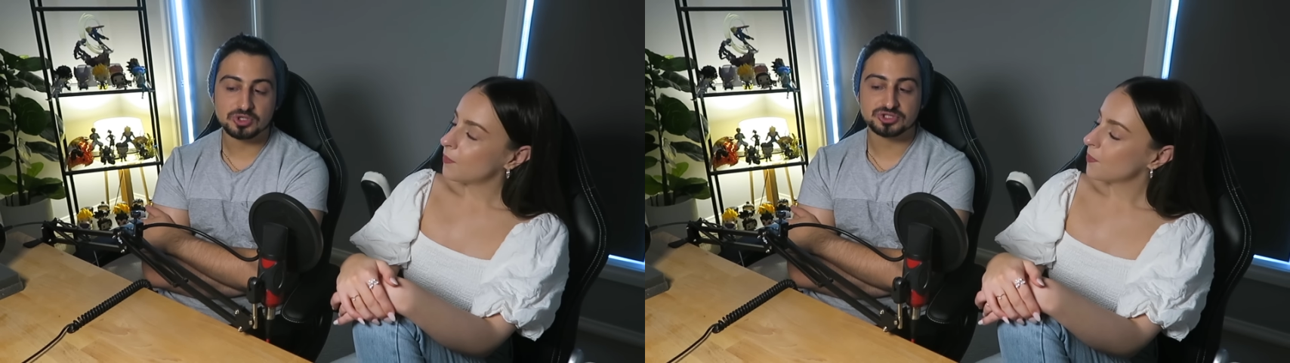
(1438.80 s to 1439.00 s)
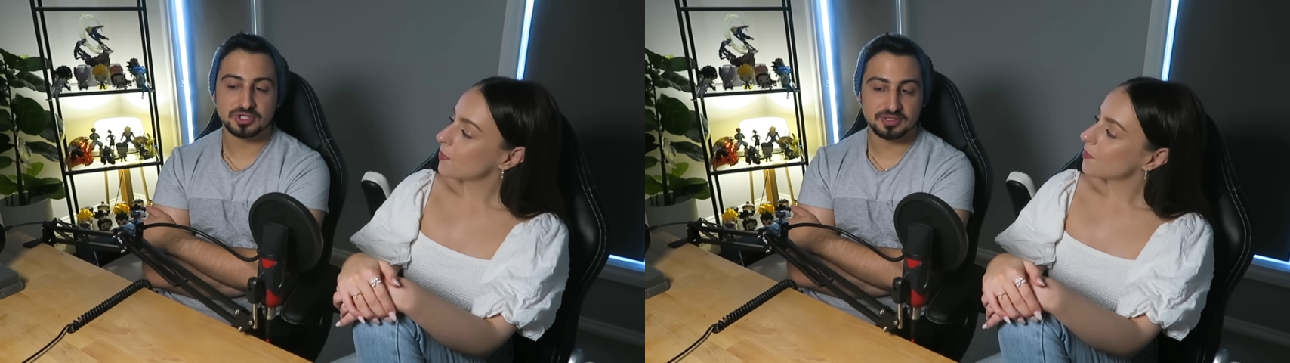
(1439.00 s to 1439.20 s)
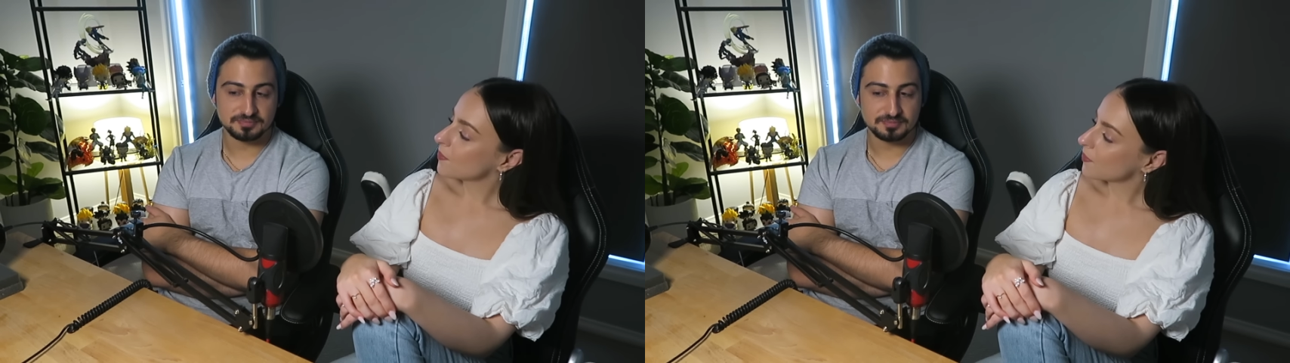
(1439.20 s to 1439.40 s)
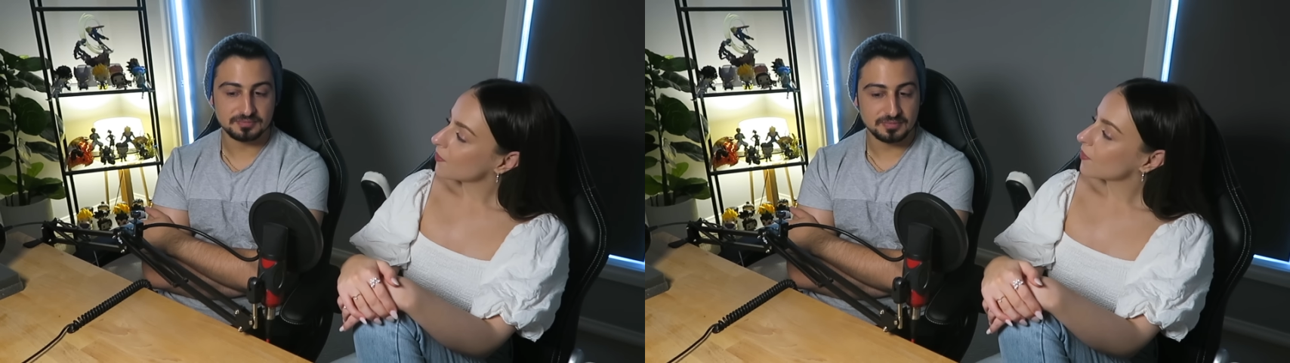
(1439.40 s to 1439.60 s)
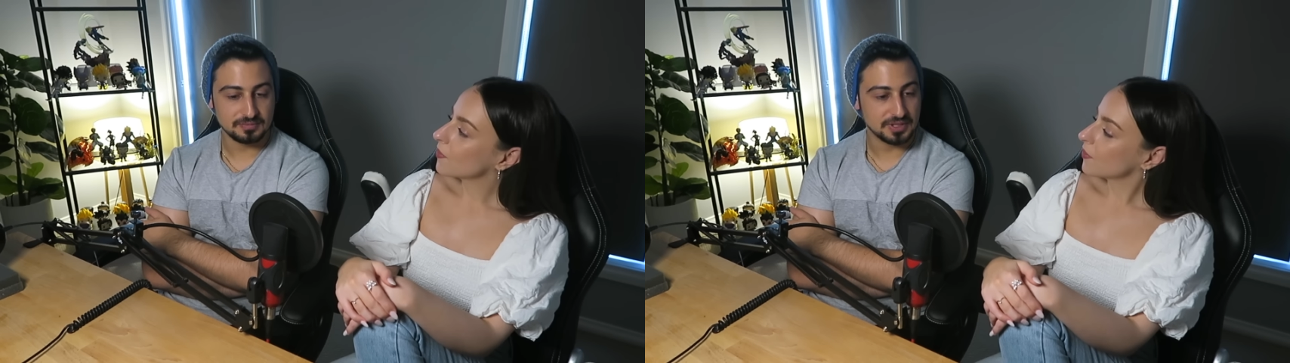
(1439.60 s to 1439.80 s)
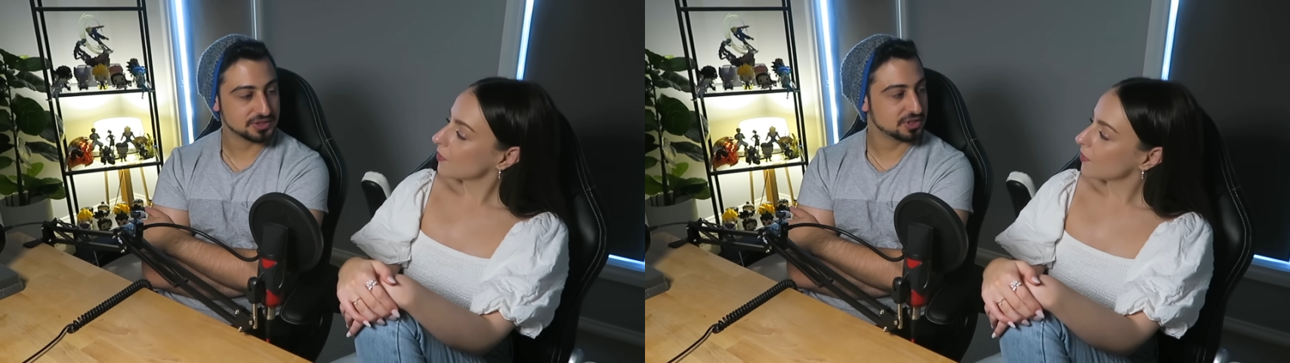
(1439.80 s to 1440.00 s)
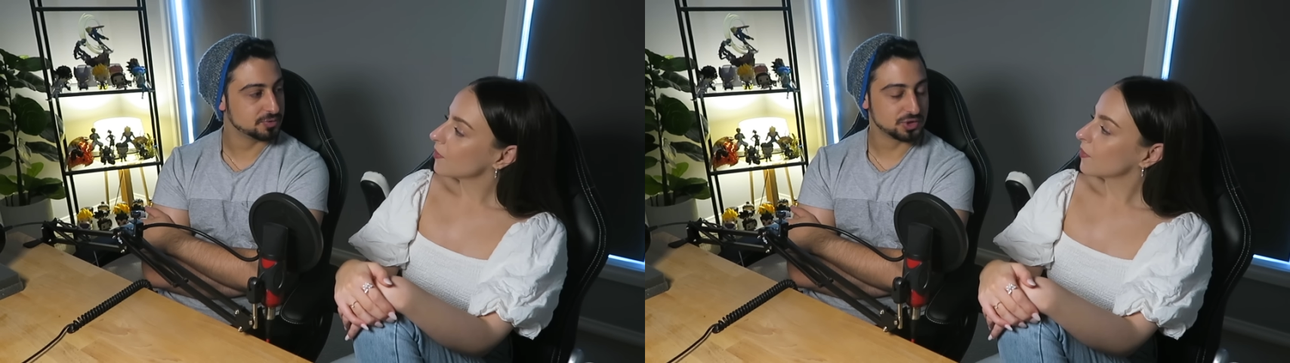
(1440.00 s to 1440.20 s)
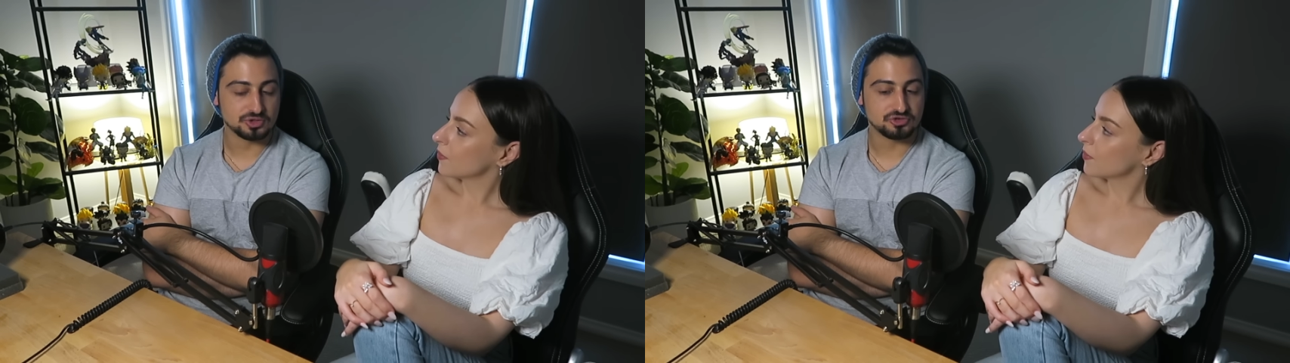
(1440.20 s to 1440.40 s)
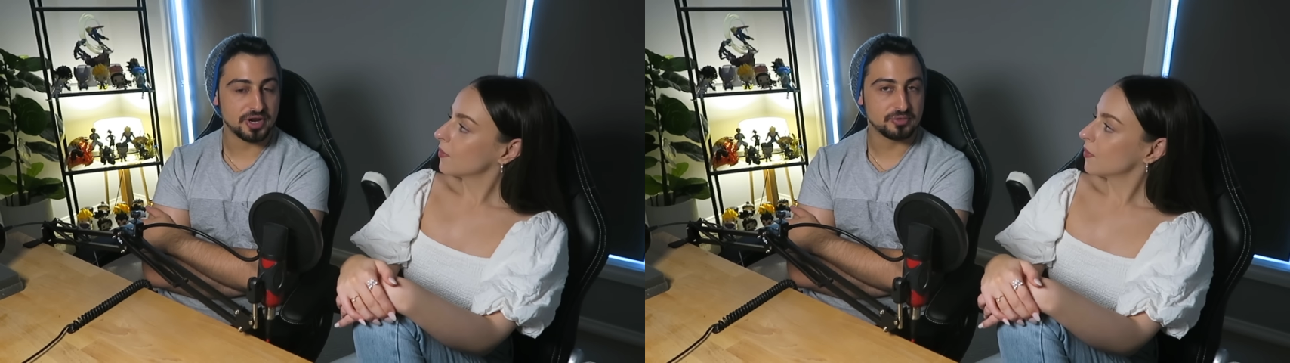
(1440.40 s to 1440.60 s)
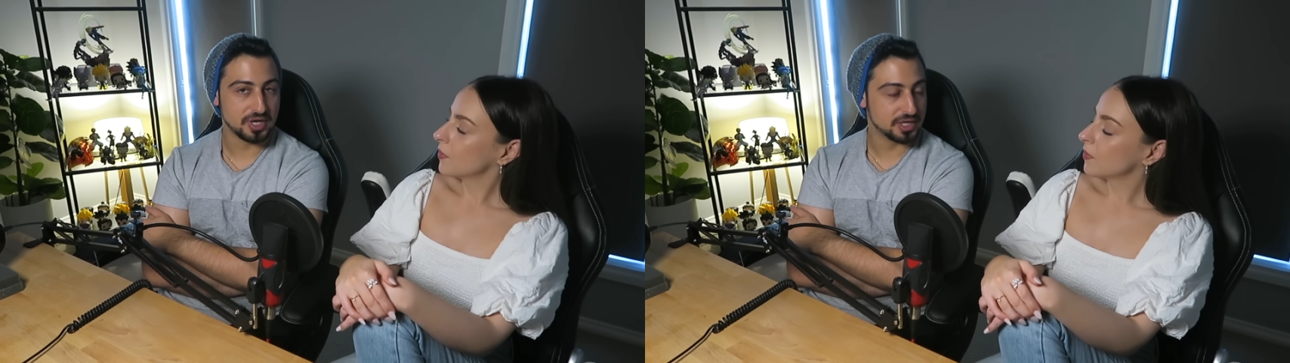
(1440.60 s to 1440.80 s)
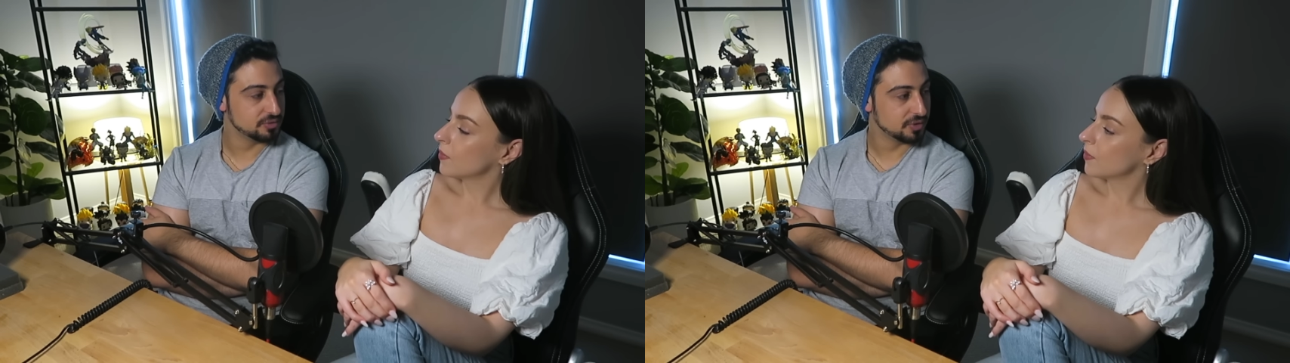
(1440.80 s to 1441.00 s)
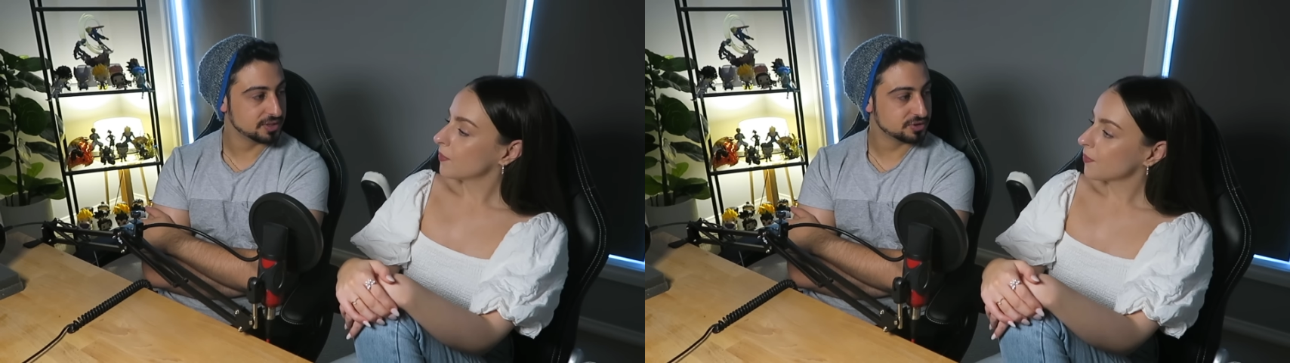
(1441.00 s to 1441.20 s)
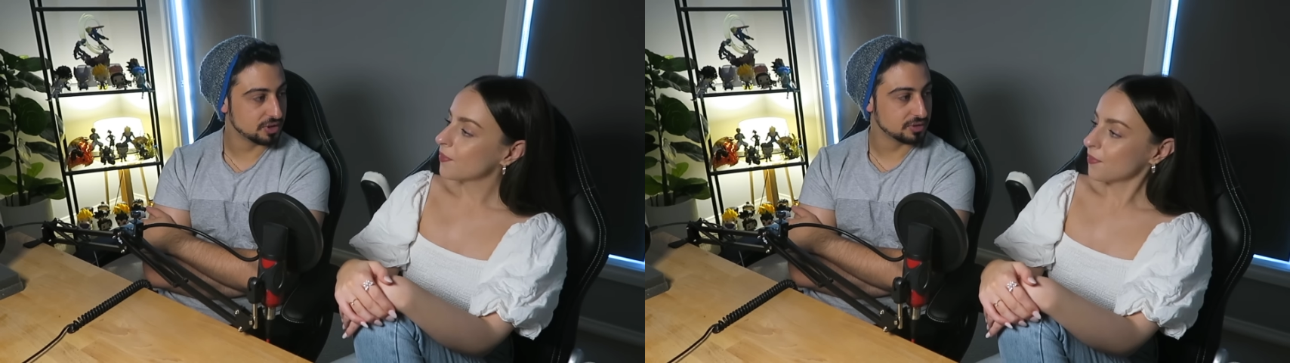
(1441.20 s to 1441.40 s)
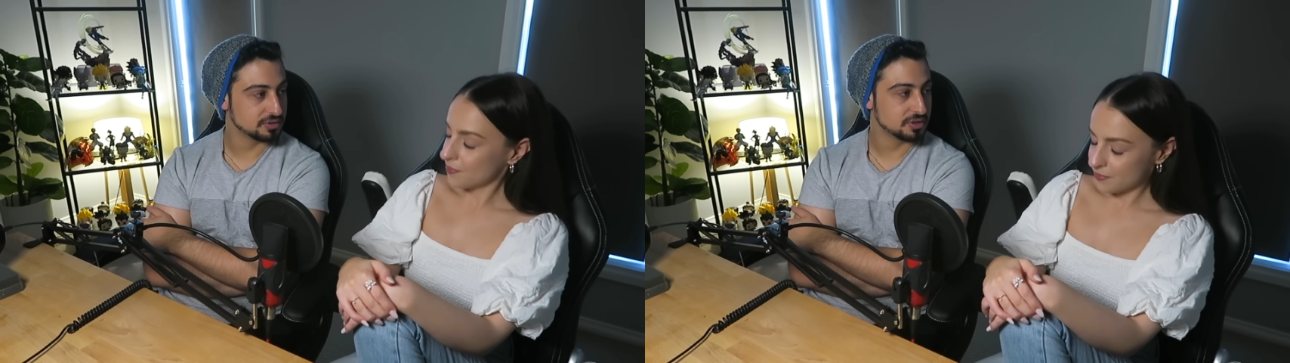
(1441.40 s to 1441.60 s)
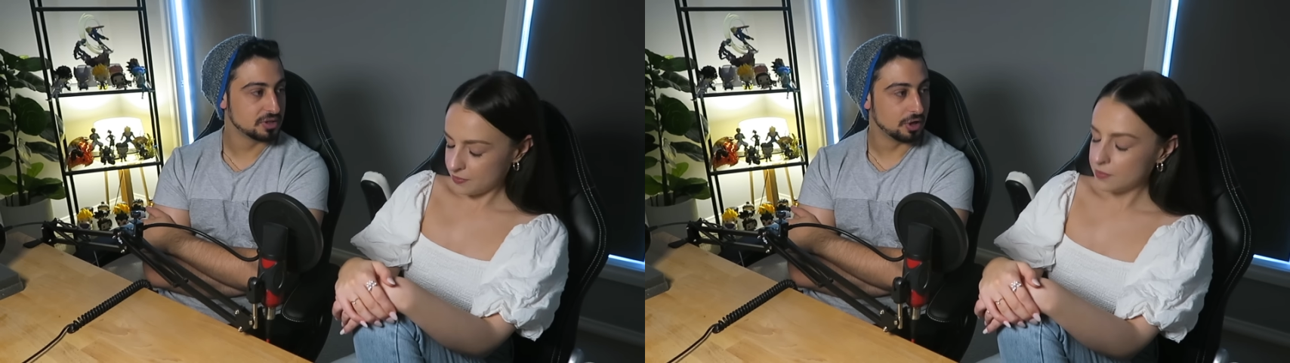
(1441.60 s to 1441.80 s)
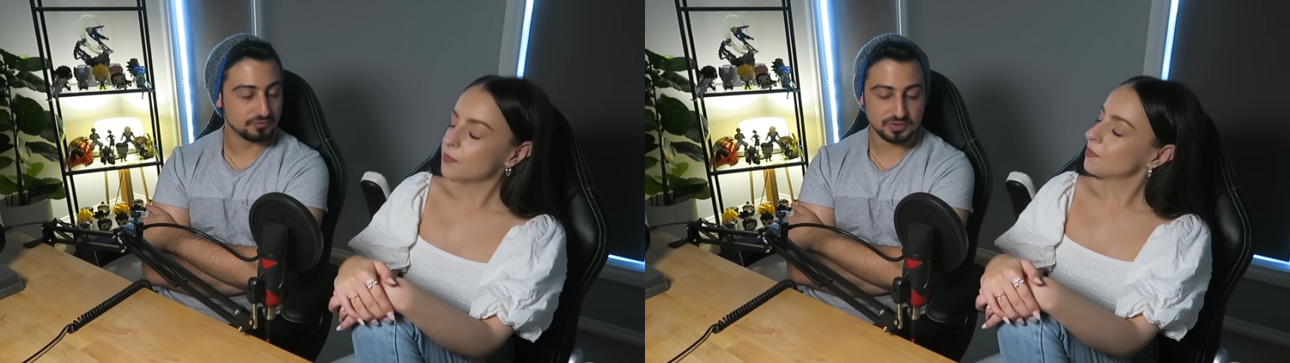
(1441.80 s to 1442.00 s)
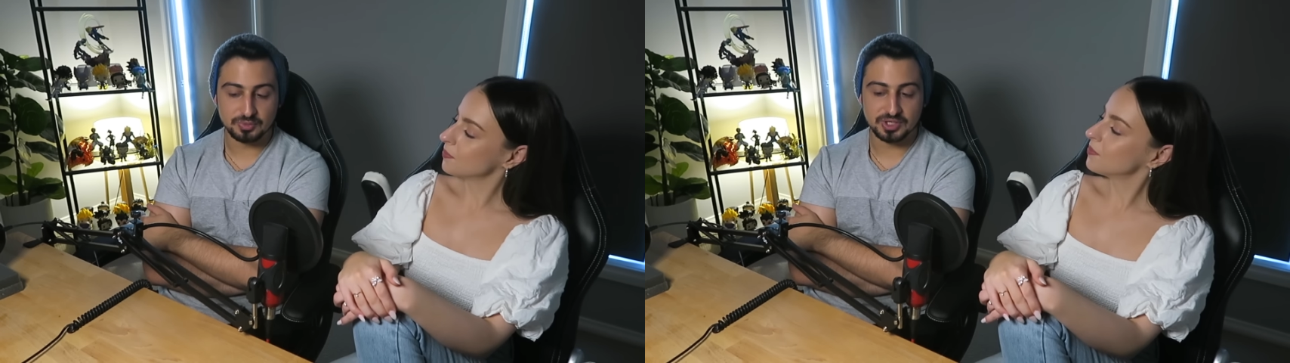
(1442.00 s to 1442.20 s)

Speaker 1: watch the next episode straight away anyway, so hopefully we